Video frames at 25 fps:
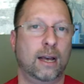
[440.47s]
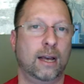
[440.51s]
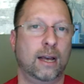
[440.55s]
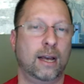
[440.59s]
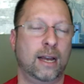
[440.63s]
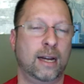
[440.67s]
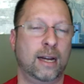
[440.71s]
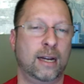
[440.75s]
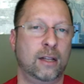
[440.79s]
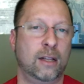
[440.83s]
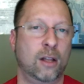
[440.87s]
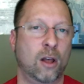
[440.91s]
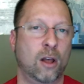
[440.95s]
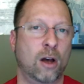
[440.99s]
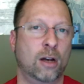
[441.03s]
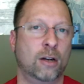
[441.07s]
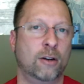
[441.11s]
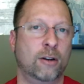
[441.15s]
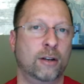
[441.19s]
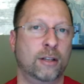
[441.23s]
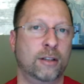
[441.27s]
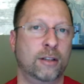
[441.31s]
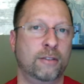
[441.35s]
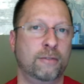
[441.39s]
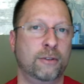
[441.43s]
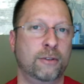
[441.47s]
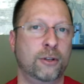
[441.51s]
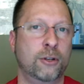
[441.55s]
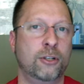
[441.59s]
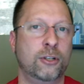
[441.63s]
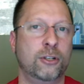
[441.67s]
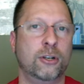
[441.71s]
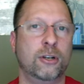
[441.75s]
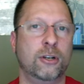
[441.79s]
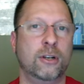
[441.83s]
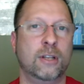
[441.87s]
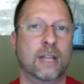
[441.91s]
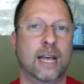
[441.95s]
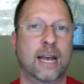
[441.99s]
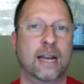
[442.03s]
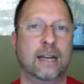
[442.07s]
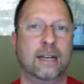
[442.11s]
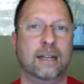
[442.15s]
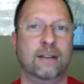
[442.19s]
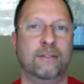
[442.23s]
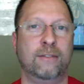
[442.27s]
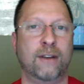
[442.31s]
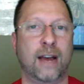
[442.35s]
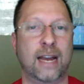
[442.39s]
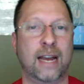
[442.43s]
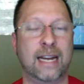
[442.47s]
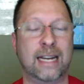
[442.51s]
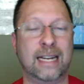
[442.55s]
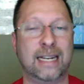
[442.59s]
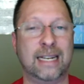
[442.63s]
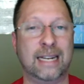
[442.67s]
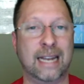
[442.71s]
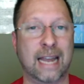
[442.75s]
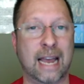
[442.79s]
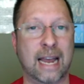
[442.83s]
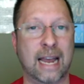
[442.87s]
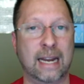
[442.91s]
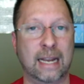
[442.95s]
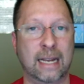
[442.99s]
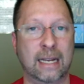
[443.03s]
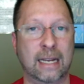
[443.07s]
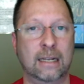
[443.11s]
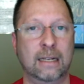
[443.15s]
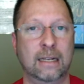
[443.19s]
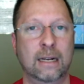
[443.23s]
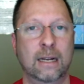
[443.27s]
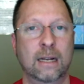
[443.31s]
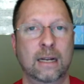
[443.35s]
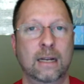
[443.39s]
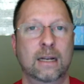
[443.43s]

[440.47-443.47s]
any longer in the future, that if I didn't get in